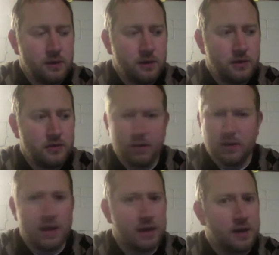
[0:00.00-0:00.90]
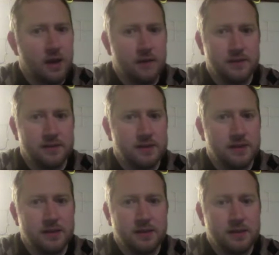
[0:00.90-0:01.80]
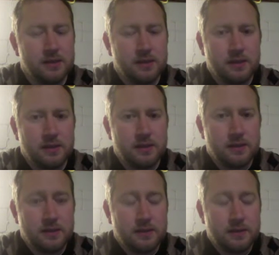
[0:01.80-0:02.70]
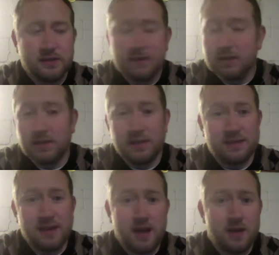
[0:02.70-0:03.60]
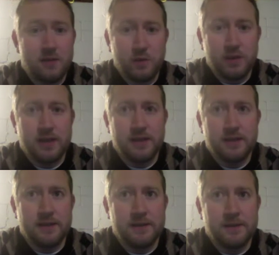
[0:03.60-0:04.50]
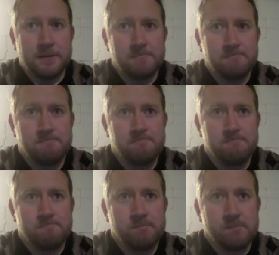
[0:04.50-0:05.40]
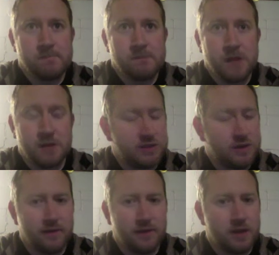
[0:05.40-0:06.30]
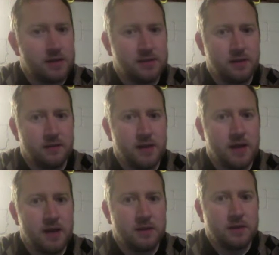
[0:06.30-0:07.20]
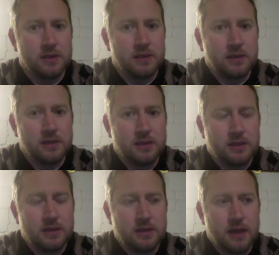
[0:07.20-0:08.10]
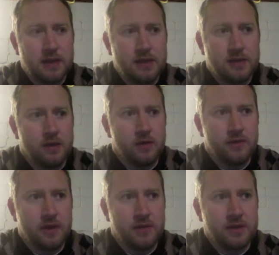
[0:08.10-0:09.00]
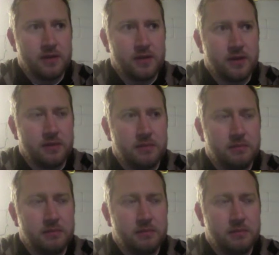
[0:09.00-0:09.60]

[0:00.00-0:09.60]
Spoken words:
shown a lot of confidence in. Still at a time when I was still having a lot of self-doubt. I didn't know if I was ever going to